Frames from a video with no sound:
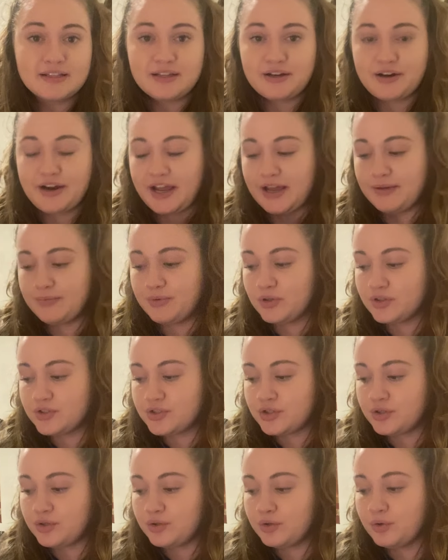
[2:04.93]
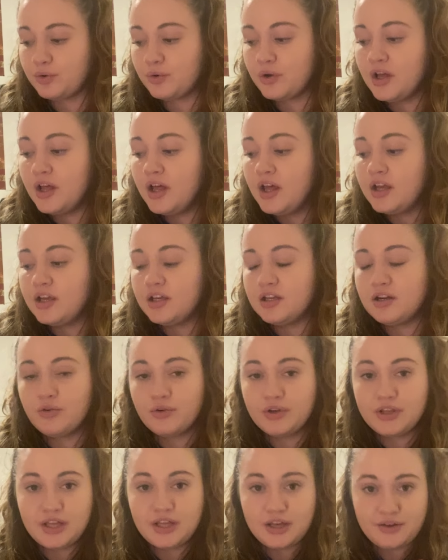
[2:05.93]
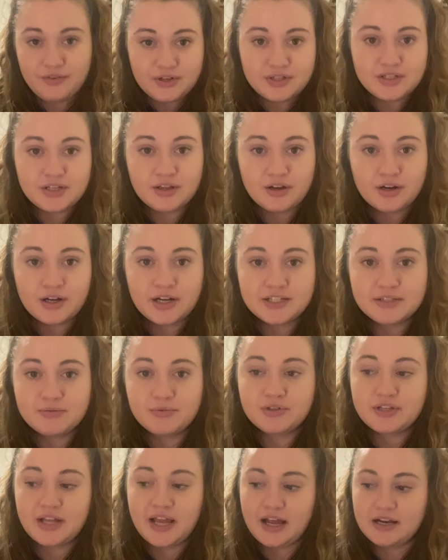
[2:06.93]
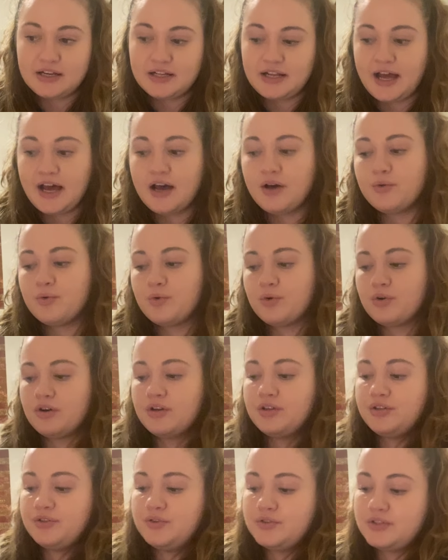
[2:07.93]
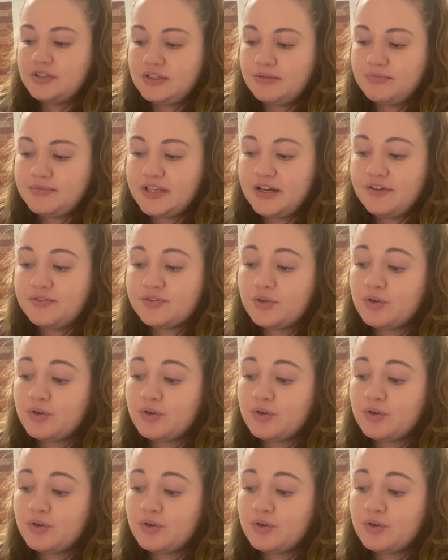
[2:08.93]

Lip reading: They're able to, give it to their customers, hand it out, or use it themselves,